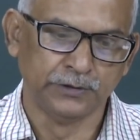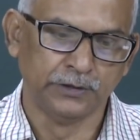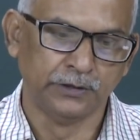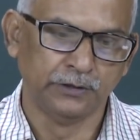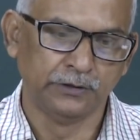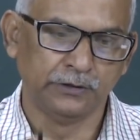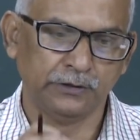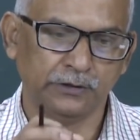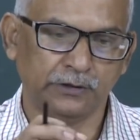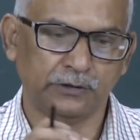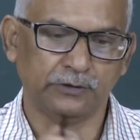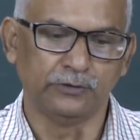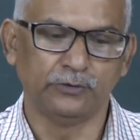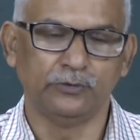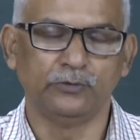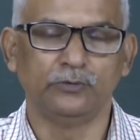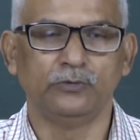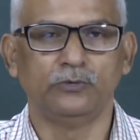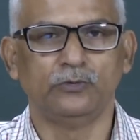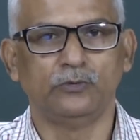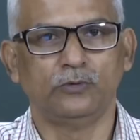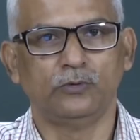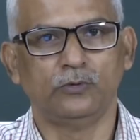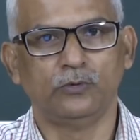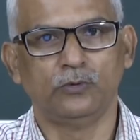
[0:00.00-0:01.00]
Now,
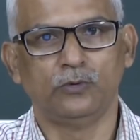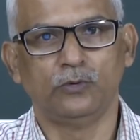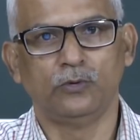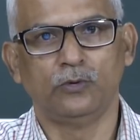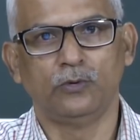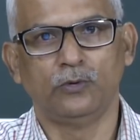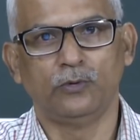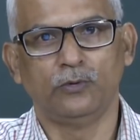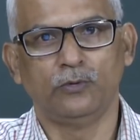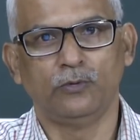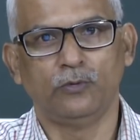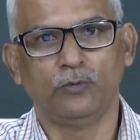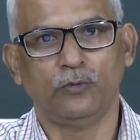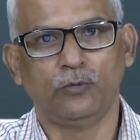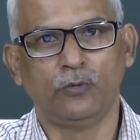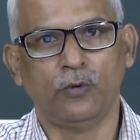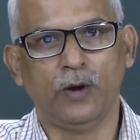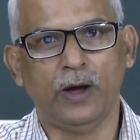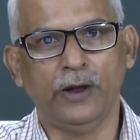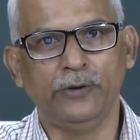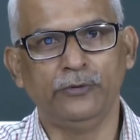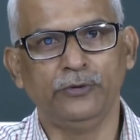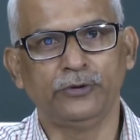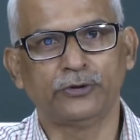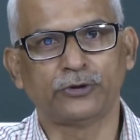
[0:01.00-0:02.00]

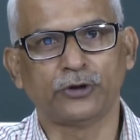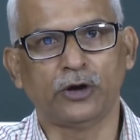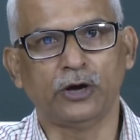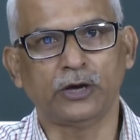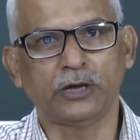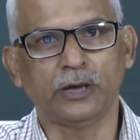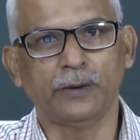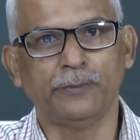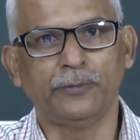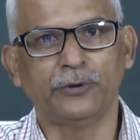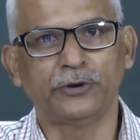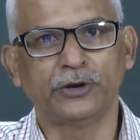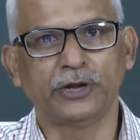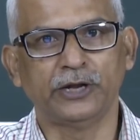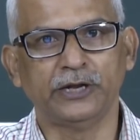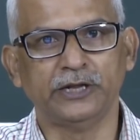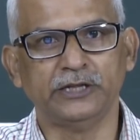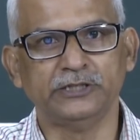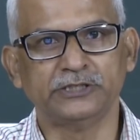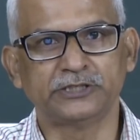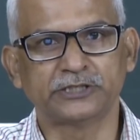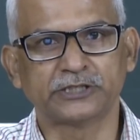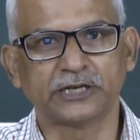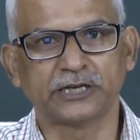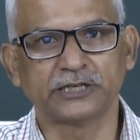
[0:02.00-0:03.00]
when we talk about an
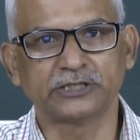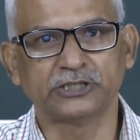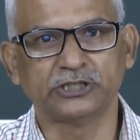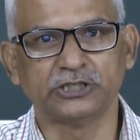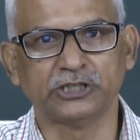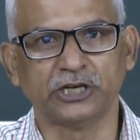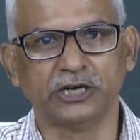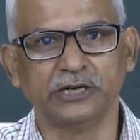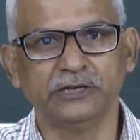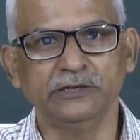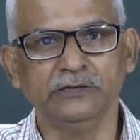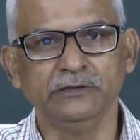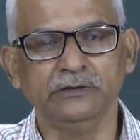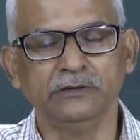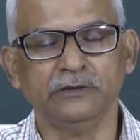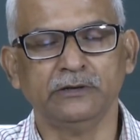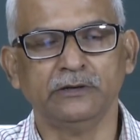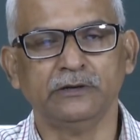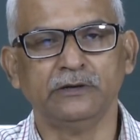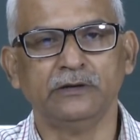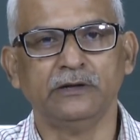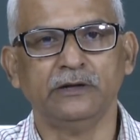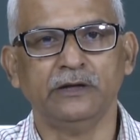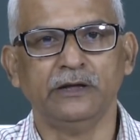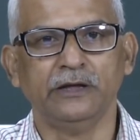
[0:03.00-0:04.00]
instruction,
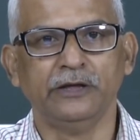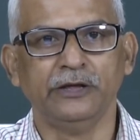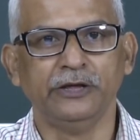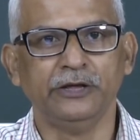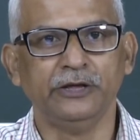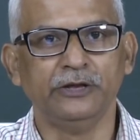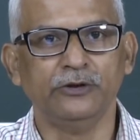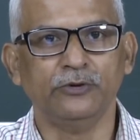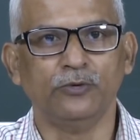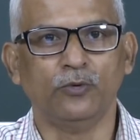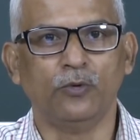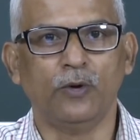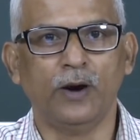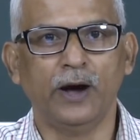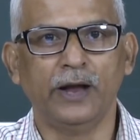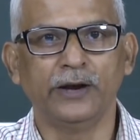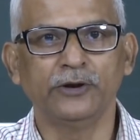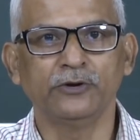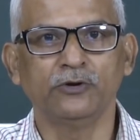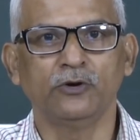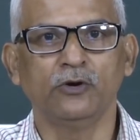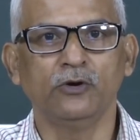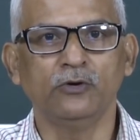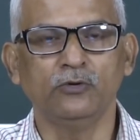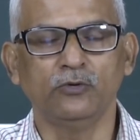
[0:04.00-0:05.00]
in
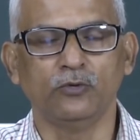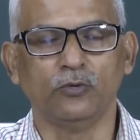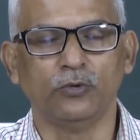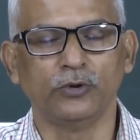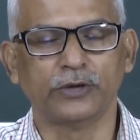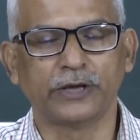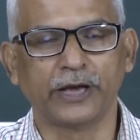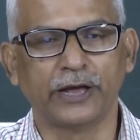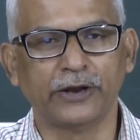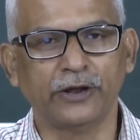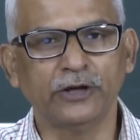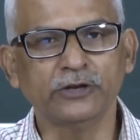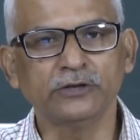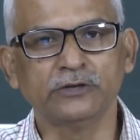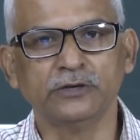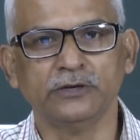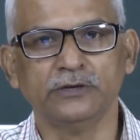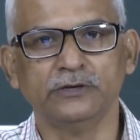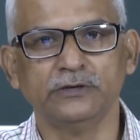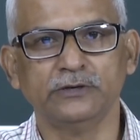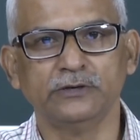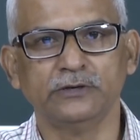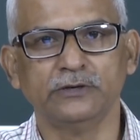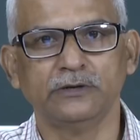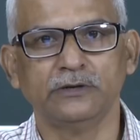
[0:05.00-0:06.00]
one go we cannot
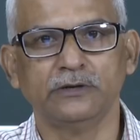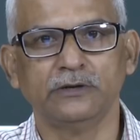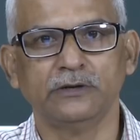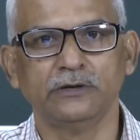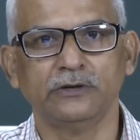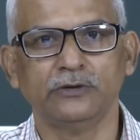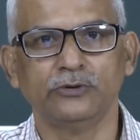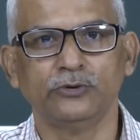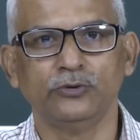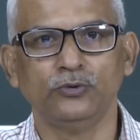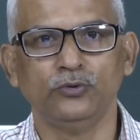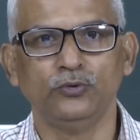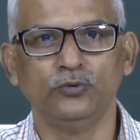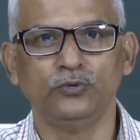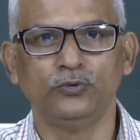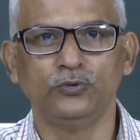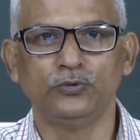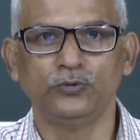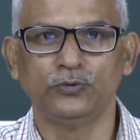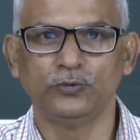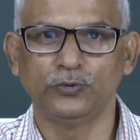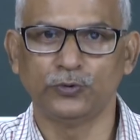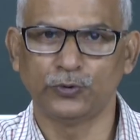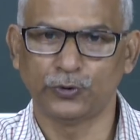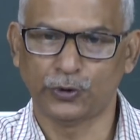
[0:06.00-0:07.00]

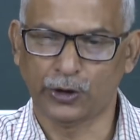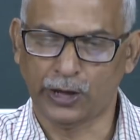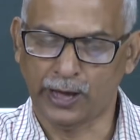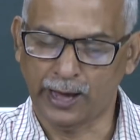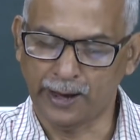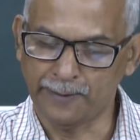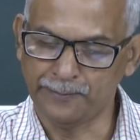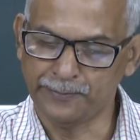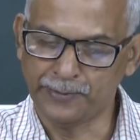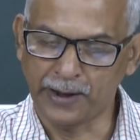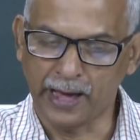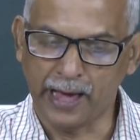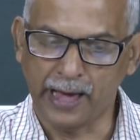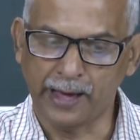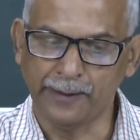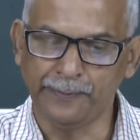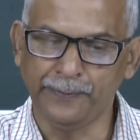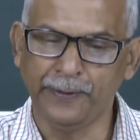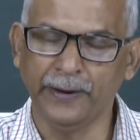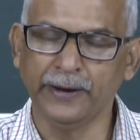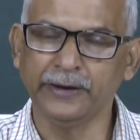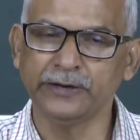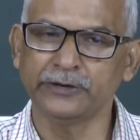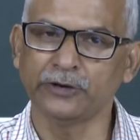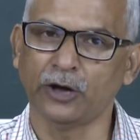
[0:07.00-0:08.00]
have the
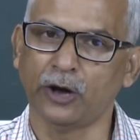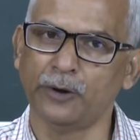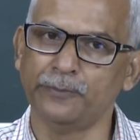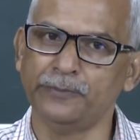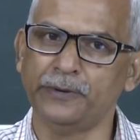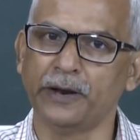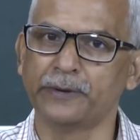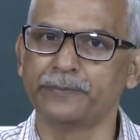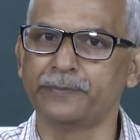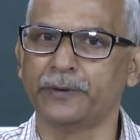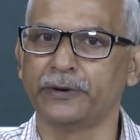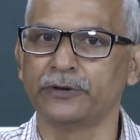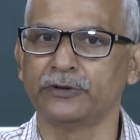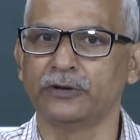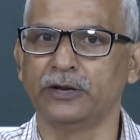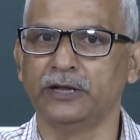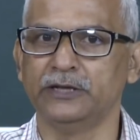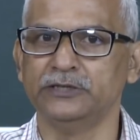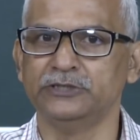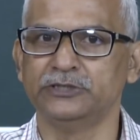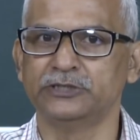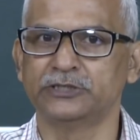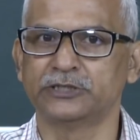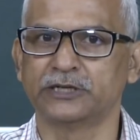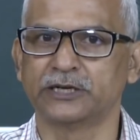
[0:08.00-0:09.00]
effect of that particular
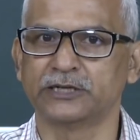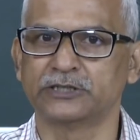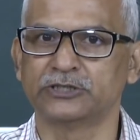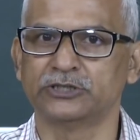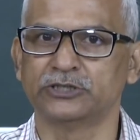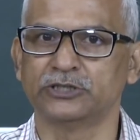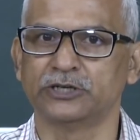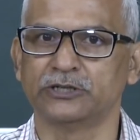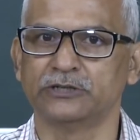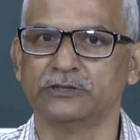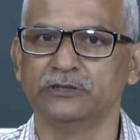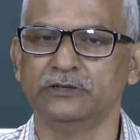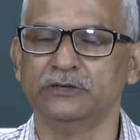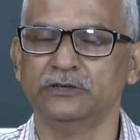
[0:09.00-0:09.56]
instruction.